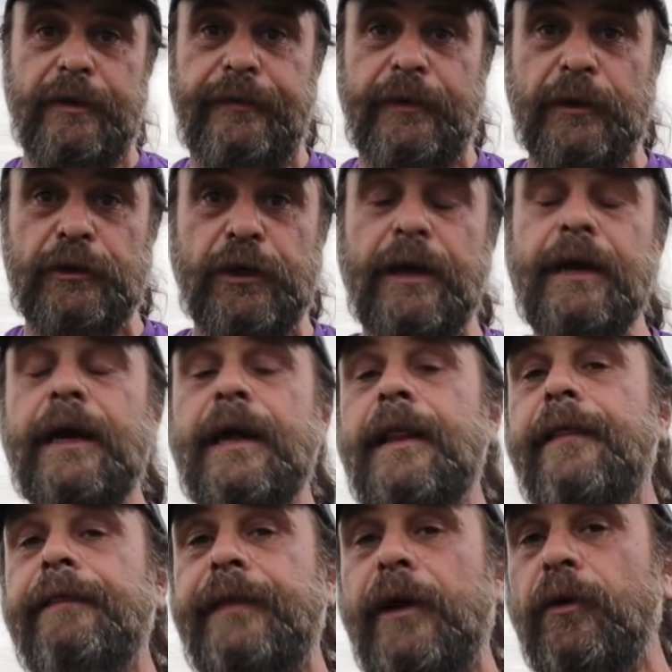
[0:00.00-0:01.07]
in the future.
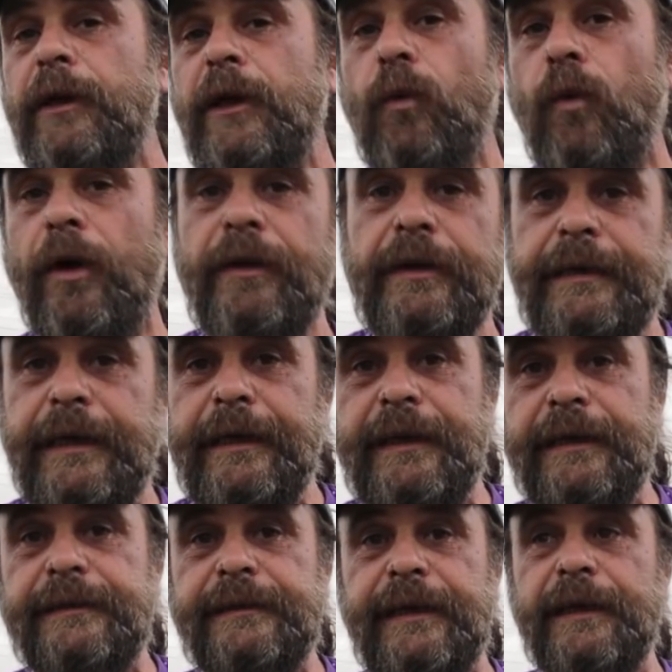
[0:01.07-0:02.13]
They only warranty
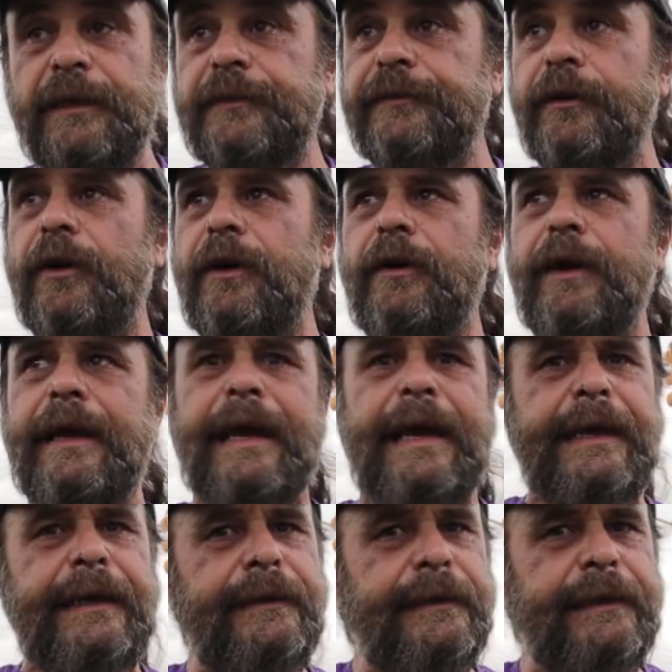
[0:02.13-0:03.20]
these things for 8
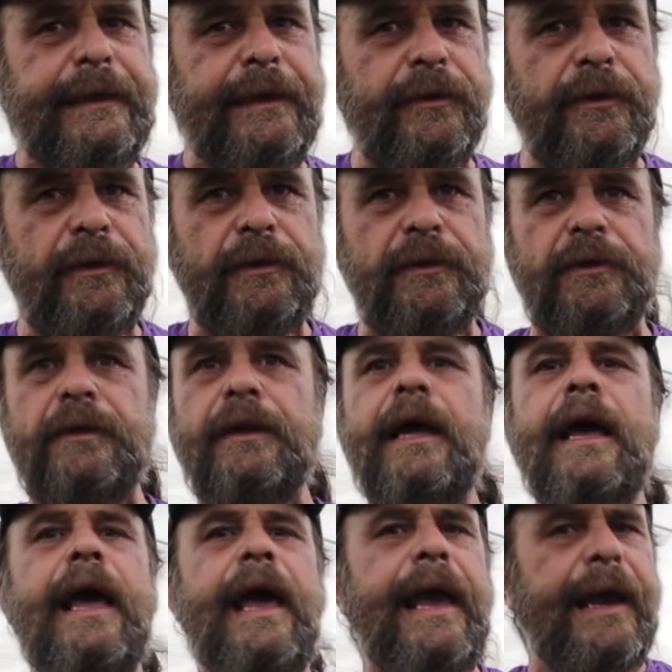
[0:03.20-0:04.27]
years
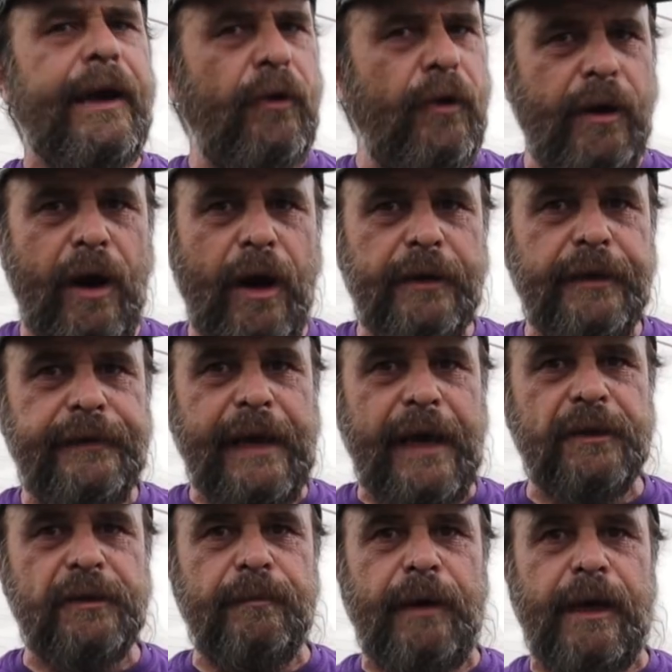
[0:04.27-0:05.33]
or 100,000
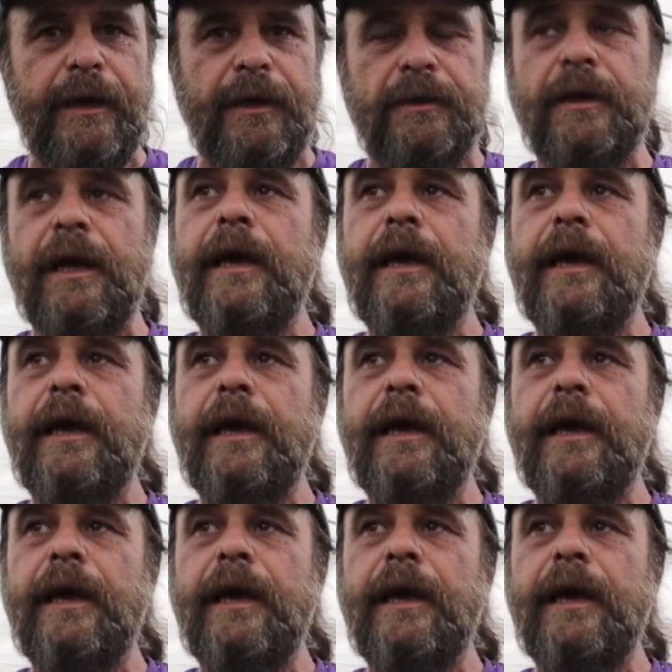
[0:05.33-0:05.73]
miles.